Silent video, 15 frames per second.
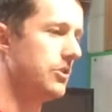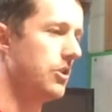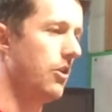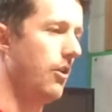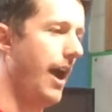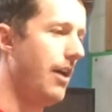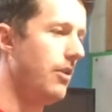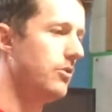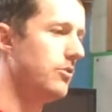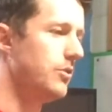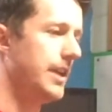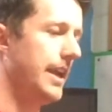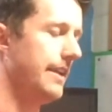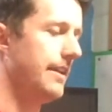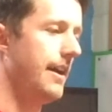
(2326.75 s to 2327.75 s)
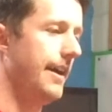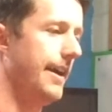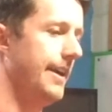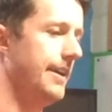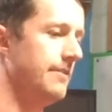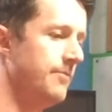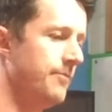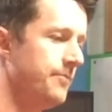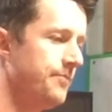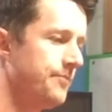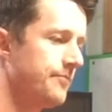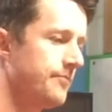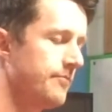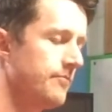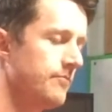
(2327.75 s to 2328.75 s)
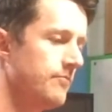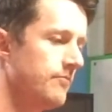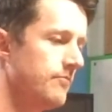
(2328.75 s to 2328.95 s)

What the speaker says: and you go, how can I